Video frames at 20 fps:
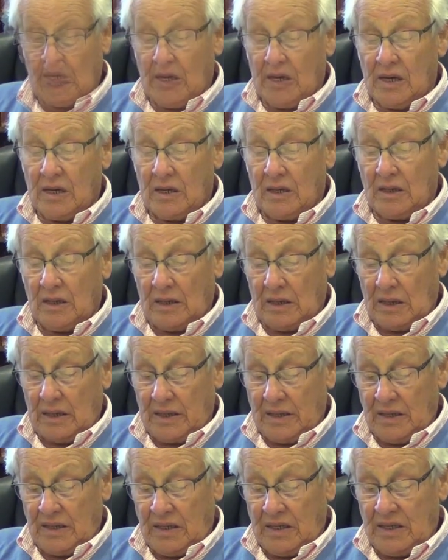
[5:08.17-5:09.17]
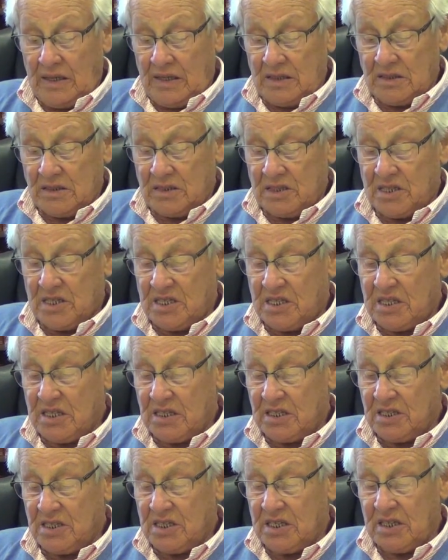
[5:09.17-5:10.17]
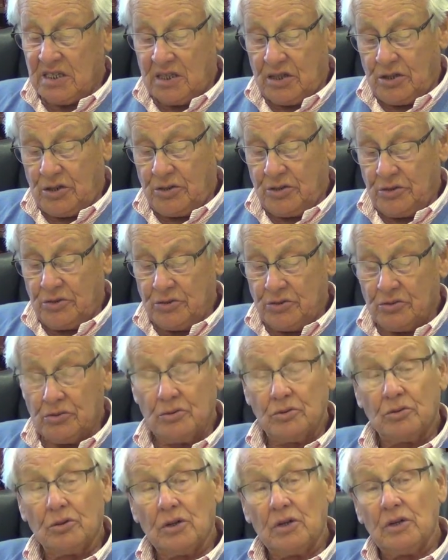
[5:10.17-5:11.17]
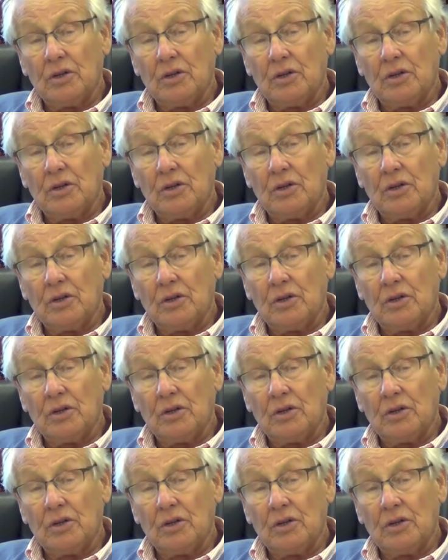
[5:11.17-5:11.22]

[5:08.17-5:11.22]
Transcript: In 1962,